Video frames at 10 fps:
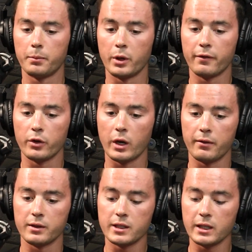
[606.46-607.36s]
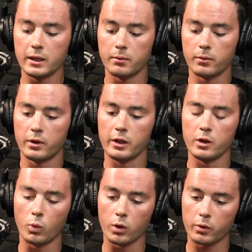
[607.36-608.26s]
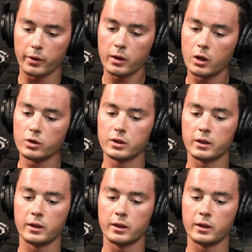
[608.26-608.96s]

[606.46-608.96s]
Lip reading: But if you have a team that you work with closely,